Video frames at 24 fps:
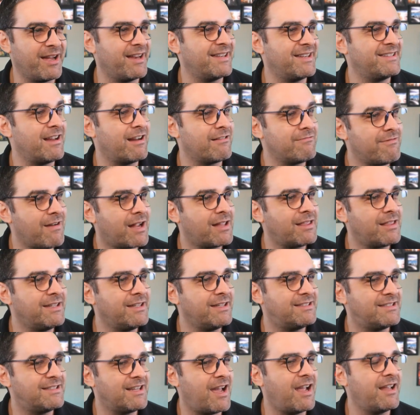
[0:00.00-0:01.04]
directly
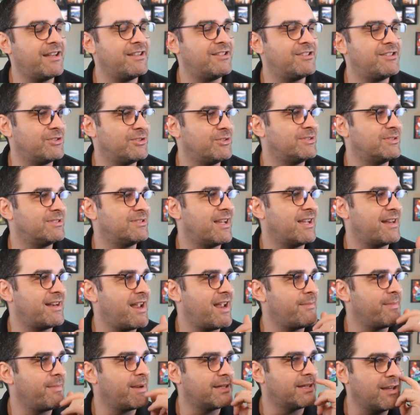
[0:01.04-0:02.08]
tied to
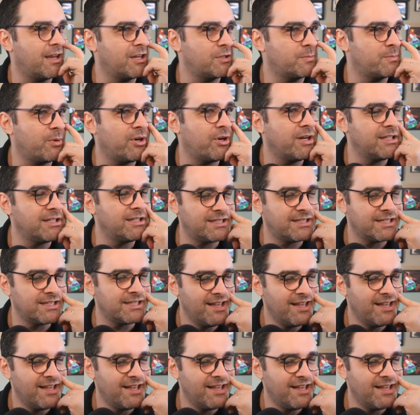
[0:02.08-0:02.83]
dynamic dashboards.